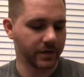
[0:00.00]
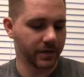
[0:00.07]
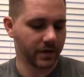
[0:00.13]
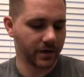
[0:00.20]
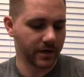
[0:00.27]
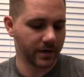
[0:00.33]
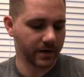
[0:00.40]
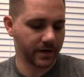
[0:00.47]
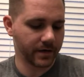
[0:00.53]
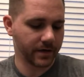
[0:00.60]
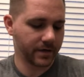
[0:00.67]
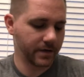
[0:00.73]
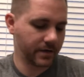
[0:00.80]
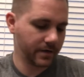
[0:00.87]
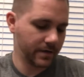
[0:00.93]
card
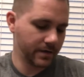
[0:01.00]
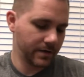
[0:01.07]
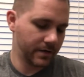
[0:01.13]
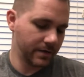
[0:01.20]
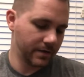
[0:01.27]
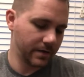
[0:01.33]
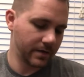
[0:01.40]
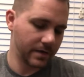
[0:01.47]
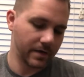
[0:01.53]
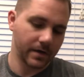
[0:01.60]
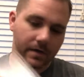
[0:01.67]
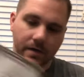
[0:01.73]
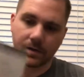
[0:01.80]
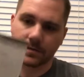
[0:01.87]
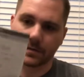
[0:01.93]

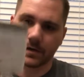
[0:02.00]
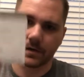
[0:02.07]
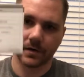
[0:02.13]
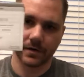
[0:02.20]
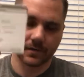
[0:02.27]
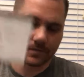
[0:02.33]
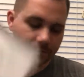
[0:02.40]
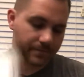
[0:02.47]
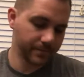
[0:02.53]
here,